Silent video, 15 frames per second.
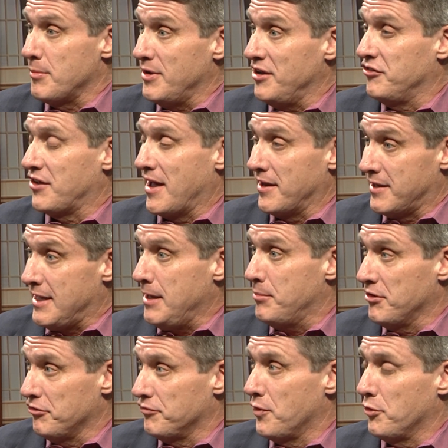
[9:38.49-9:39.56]
but he's got to keep
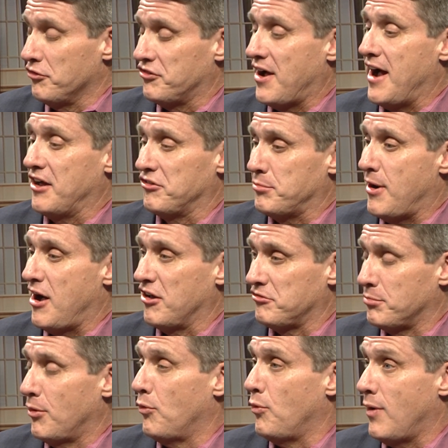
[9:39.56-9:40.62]
his vote as high as
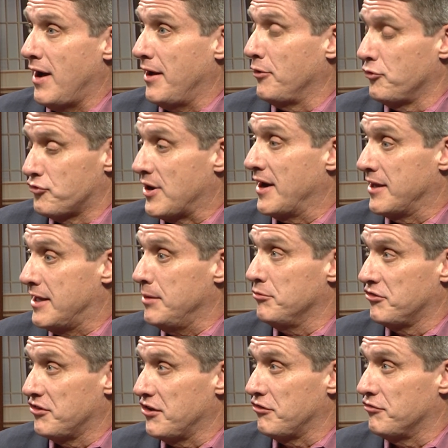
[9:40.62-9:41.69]
possible while trying to keep
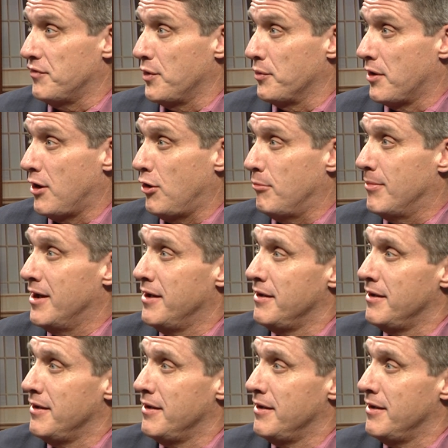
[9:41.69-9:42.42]
Stitt's vote home.